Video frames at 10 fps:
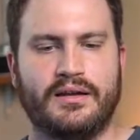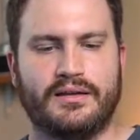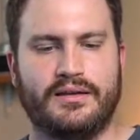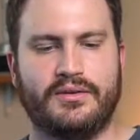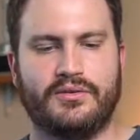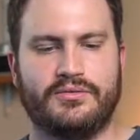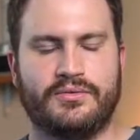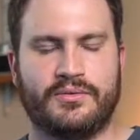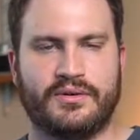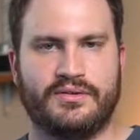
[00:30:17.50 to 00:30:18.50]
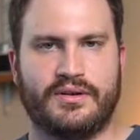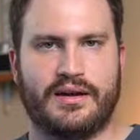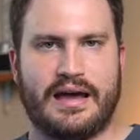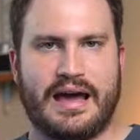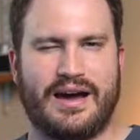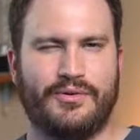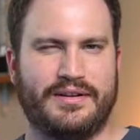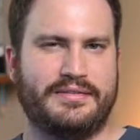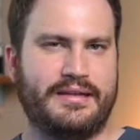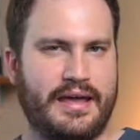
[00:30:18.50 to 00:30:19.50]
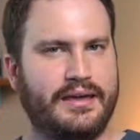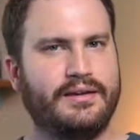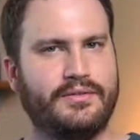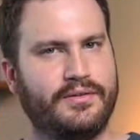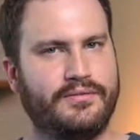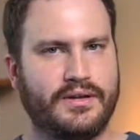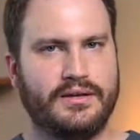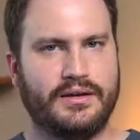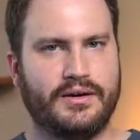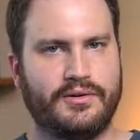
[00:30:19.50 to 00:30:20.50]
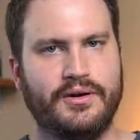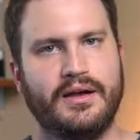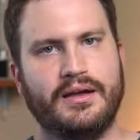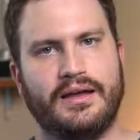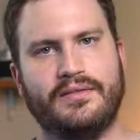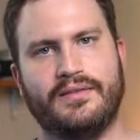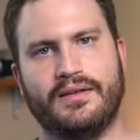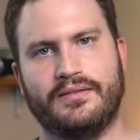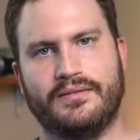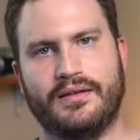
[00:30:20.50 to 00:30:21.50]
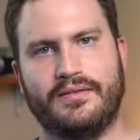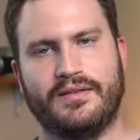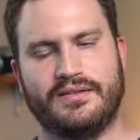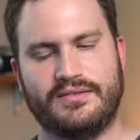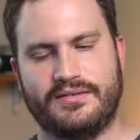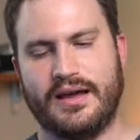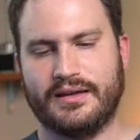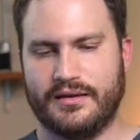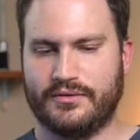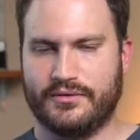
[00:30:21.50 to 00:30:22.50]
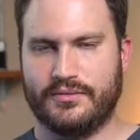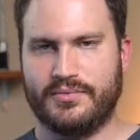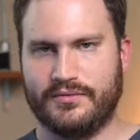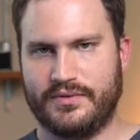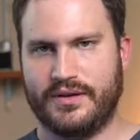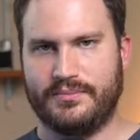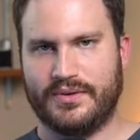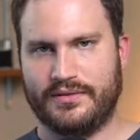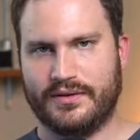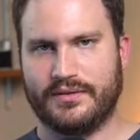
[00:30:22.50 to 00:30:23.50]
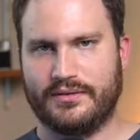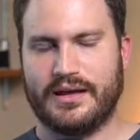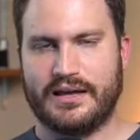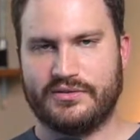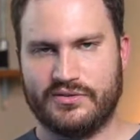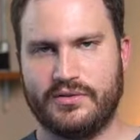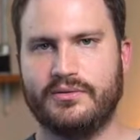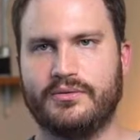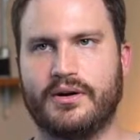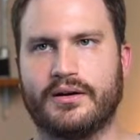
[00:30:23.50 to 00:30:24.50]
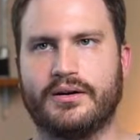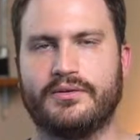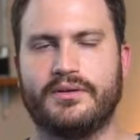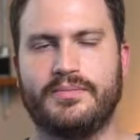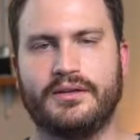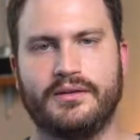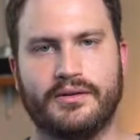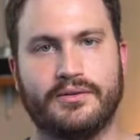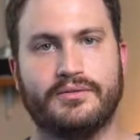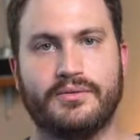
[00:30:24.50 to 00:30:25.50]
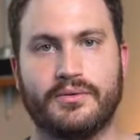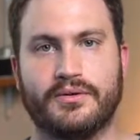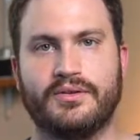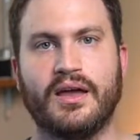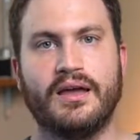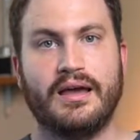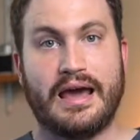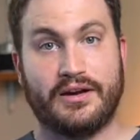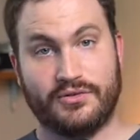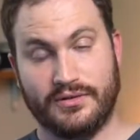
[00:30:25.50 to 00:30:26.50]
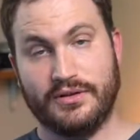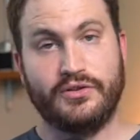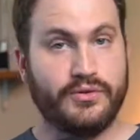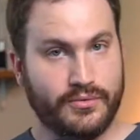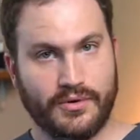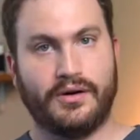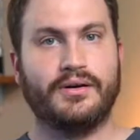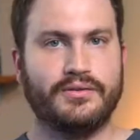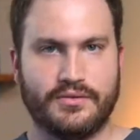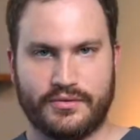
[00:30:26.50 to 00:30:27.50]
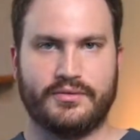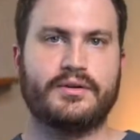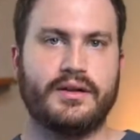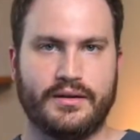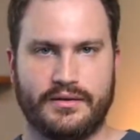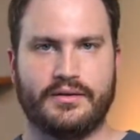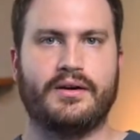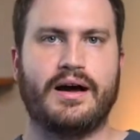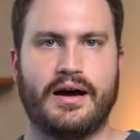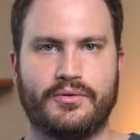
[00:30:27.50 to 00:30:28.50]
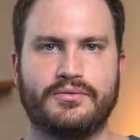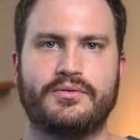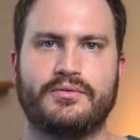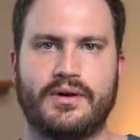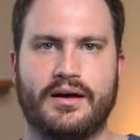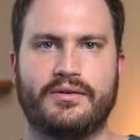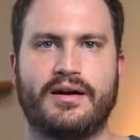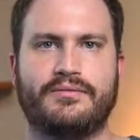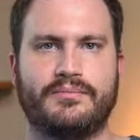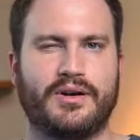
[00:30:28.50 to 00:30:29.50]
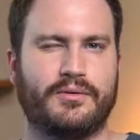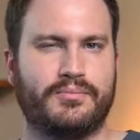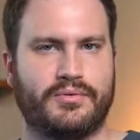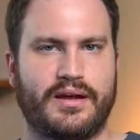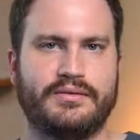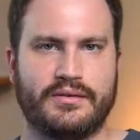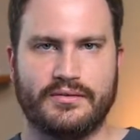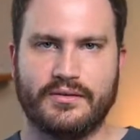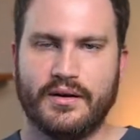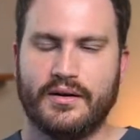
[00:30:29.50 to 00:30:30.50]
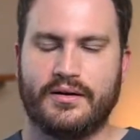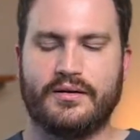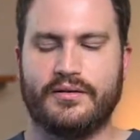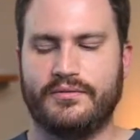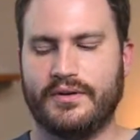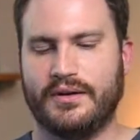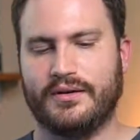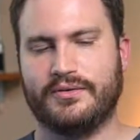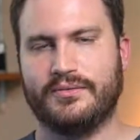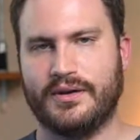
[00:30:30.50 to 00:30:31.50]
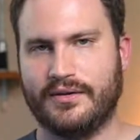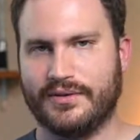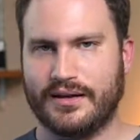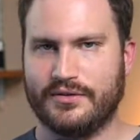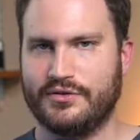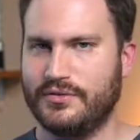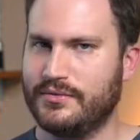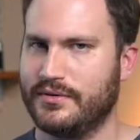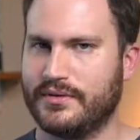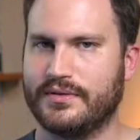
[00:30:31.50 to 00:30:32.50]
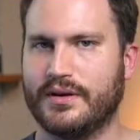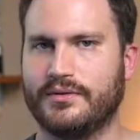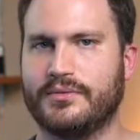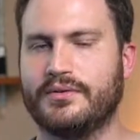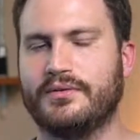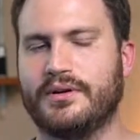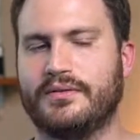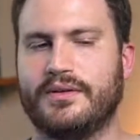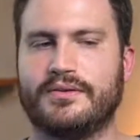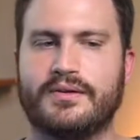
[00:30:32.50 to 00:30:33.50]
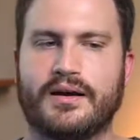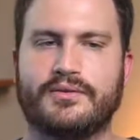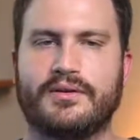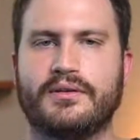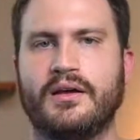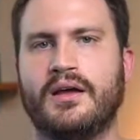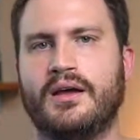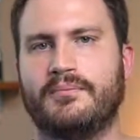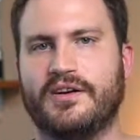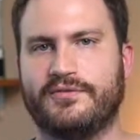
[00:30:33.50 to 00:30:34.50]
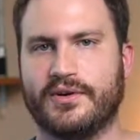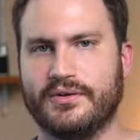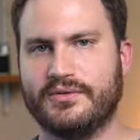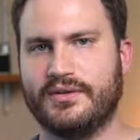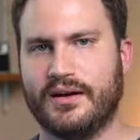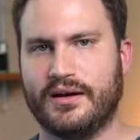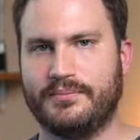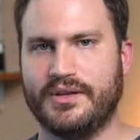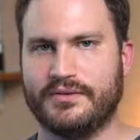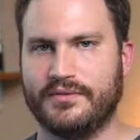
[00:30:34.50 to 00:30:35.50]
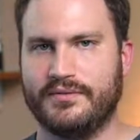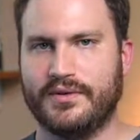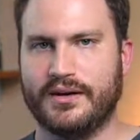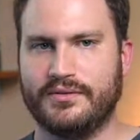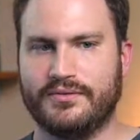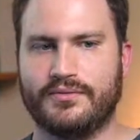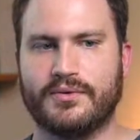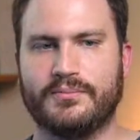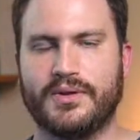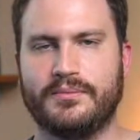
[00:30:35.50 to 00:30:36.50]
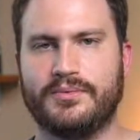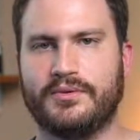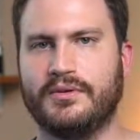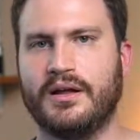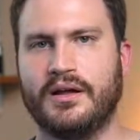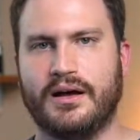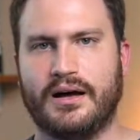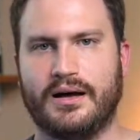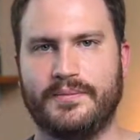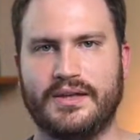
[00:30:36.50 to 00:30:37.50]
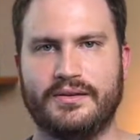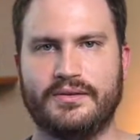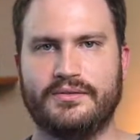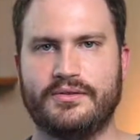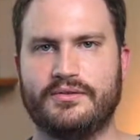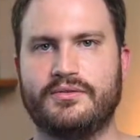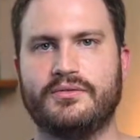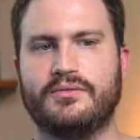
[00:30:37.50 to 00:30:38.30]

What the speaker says: geared towards how to take the video. And then the second group of tips, I think the last two are going to be geared towards actually you on screen, how to have a better presence on a video. So we have kind of two different things we're doing in this section. My first piece of advice for people is to